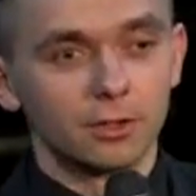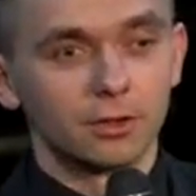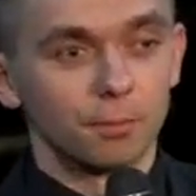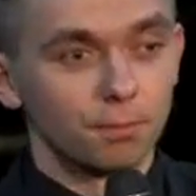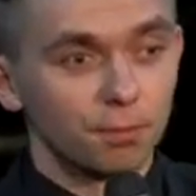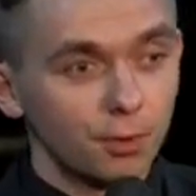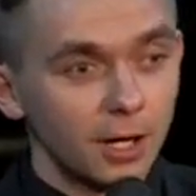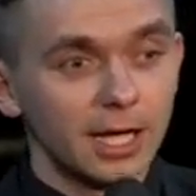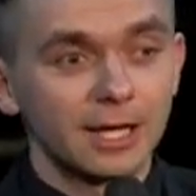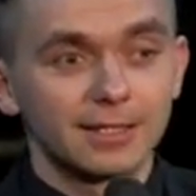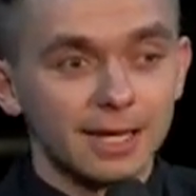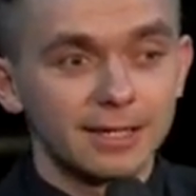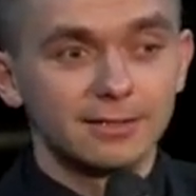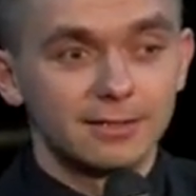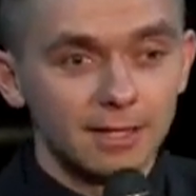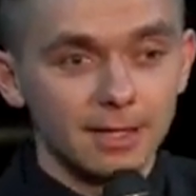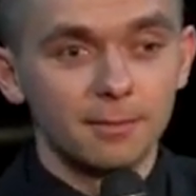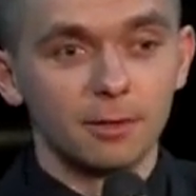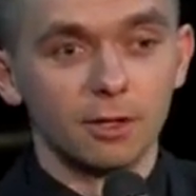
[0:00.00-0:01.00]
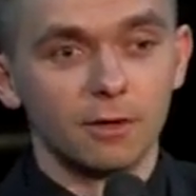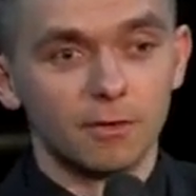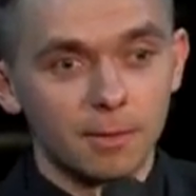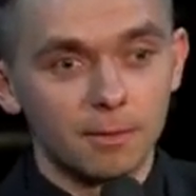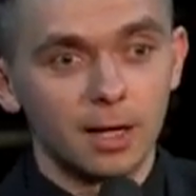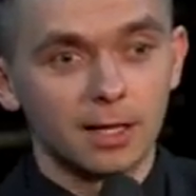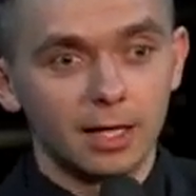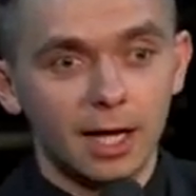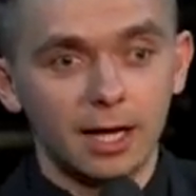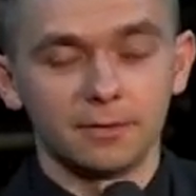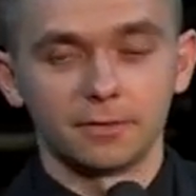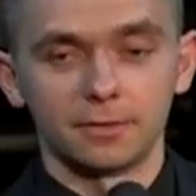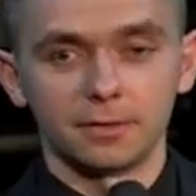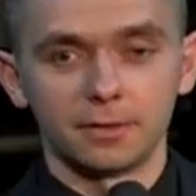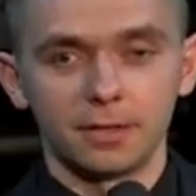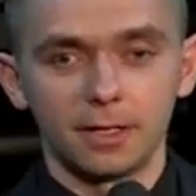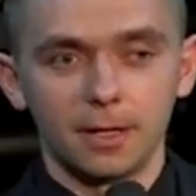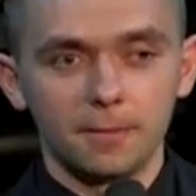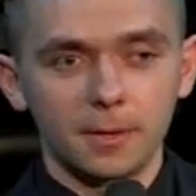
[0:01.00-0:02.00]
to break that demon over my life
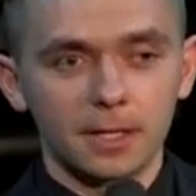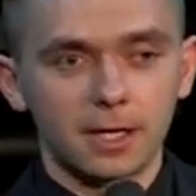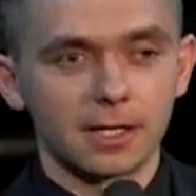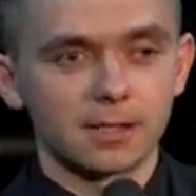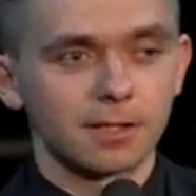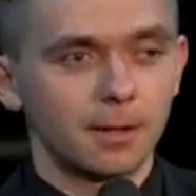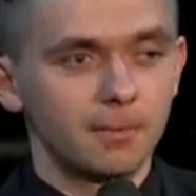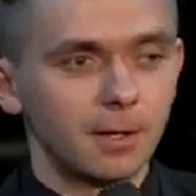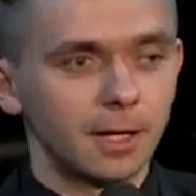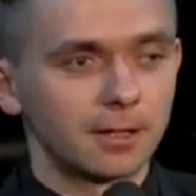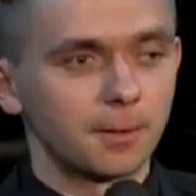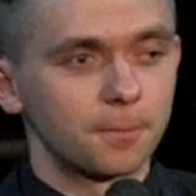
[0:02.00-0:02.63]
because I'm like,